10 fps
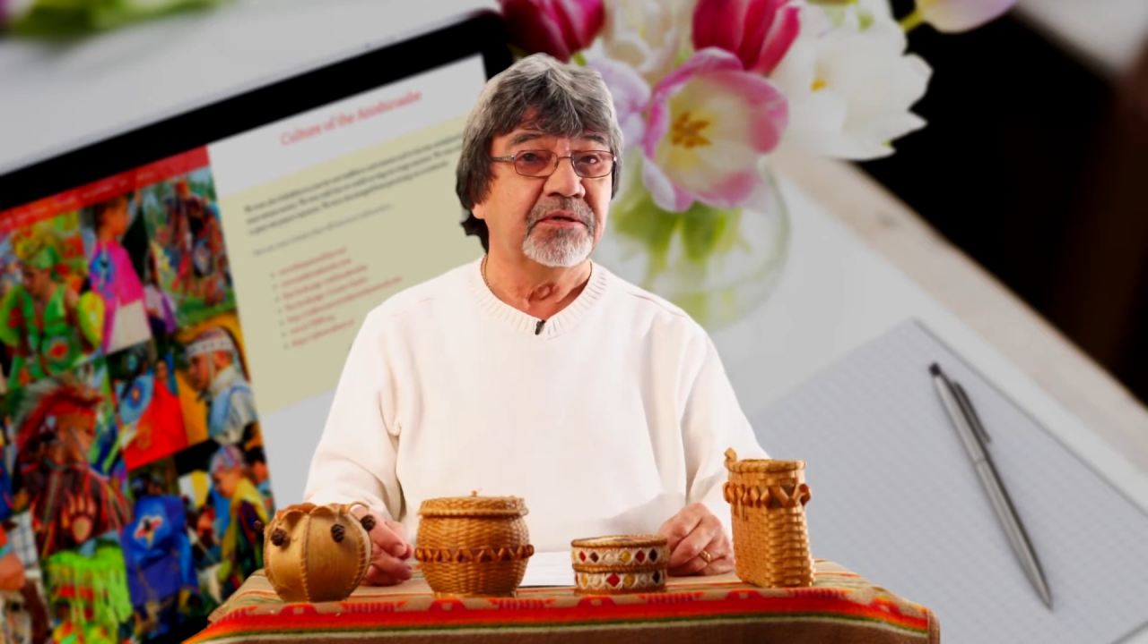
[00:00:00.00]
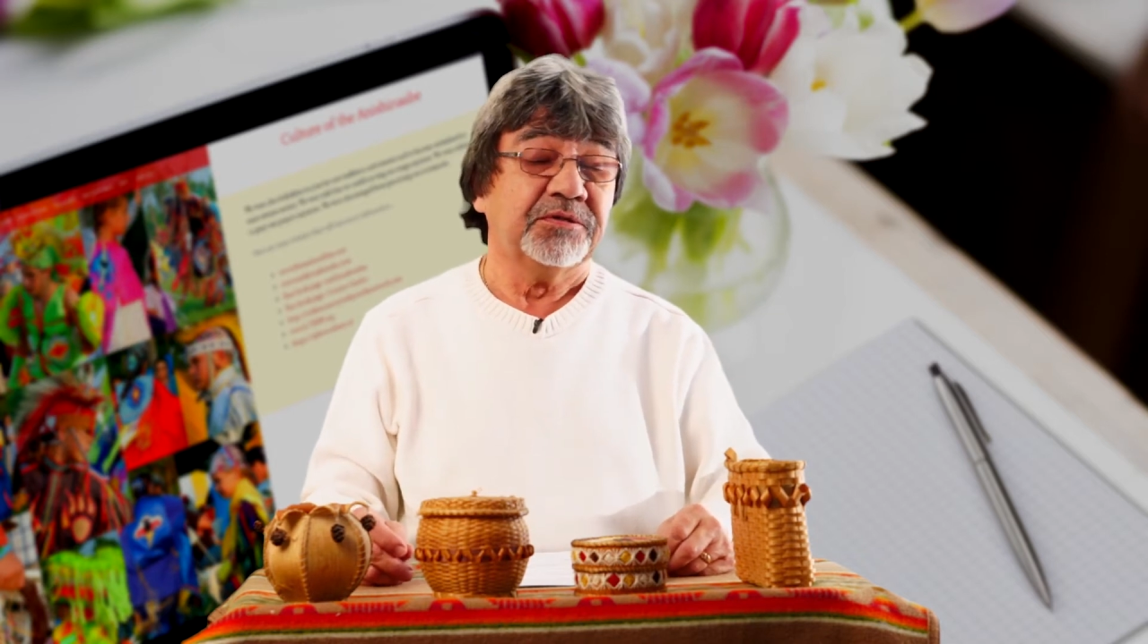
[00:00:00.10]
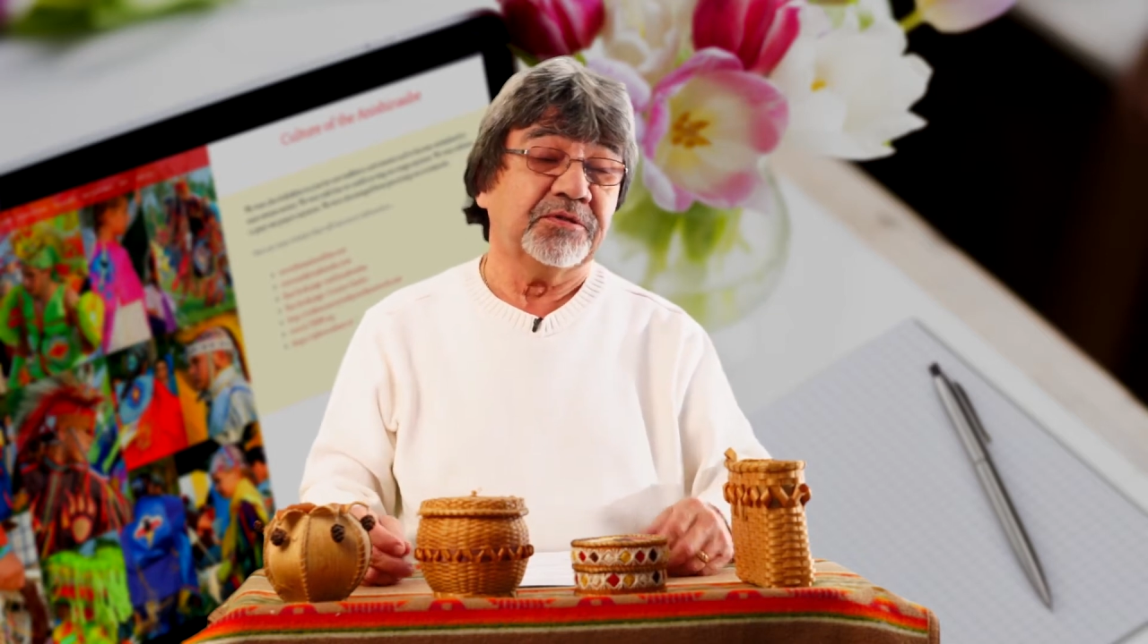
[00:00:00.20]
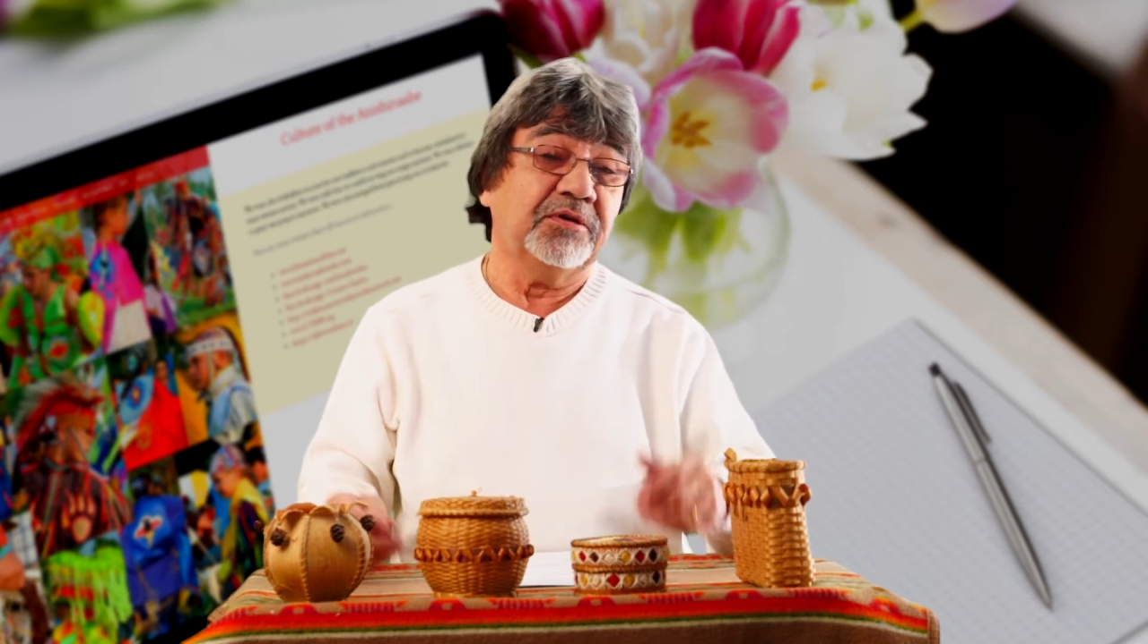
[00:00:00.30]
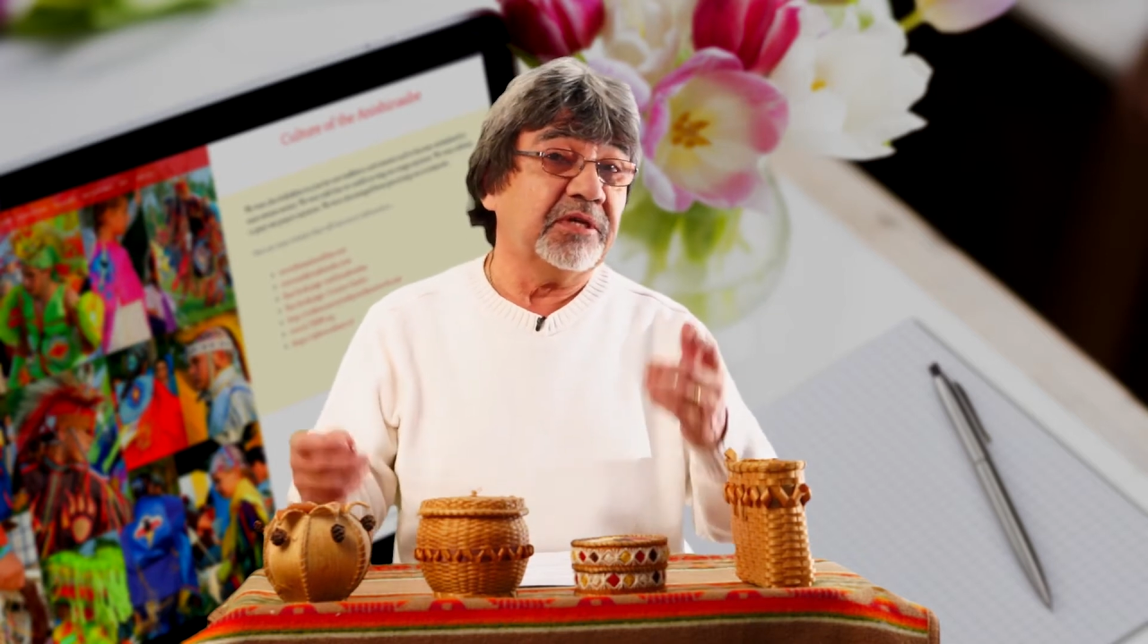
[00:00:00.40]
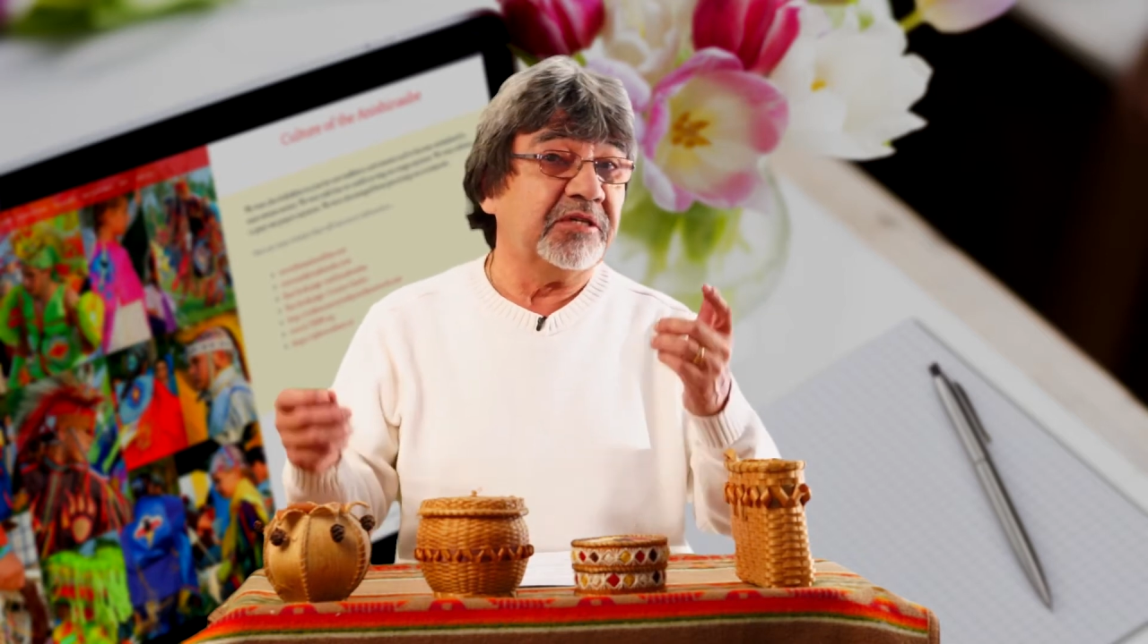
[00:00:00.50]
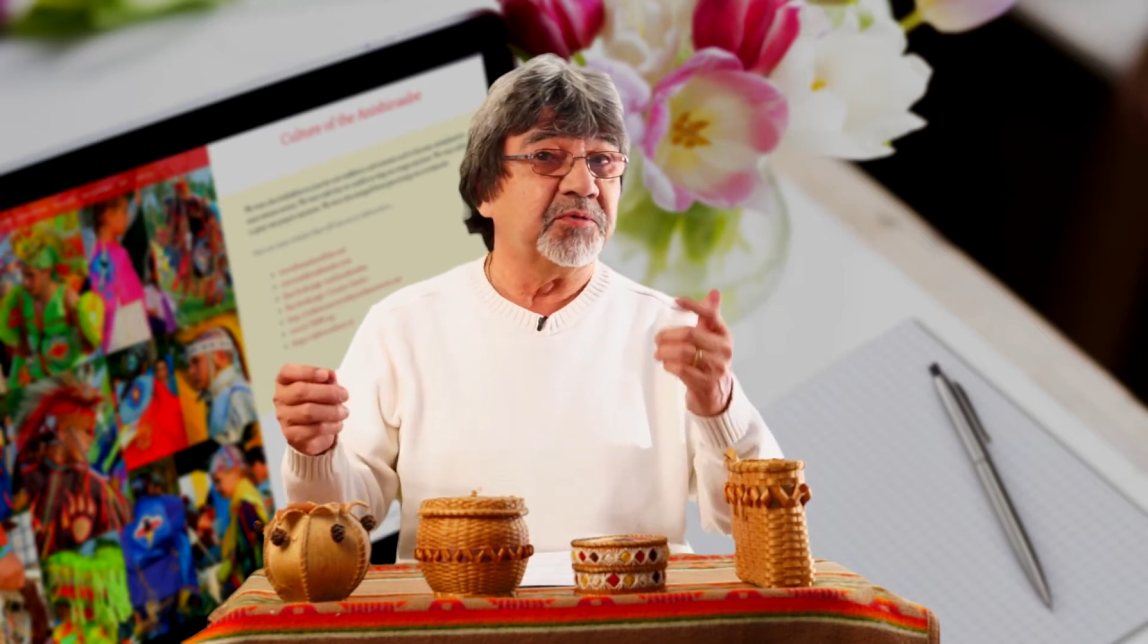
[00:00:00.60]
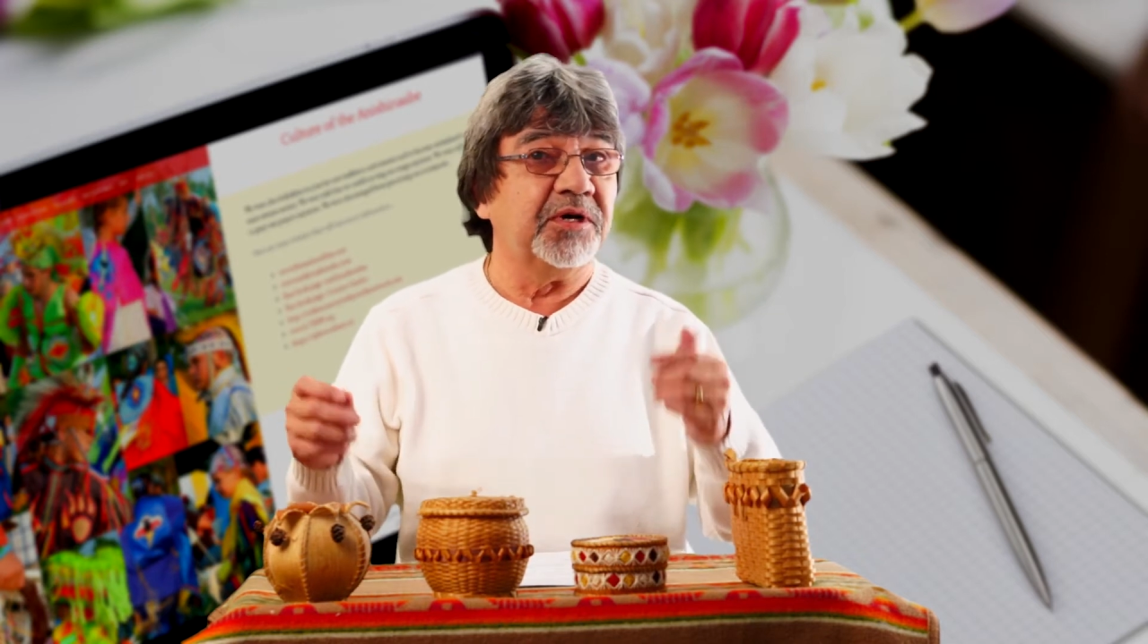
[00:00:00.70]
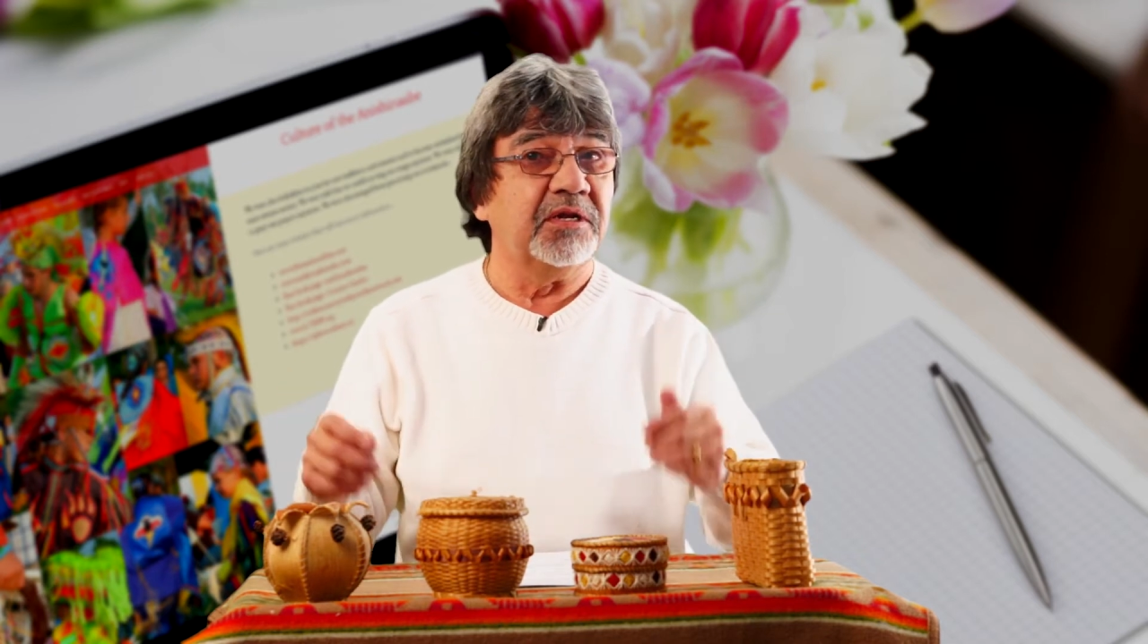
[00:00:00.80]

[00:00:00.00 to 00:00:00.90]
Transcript: So that's why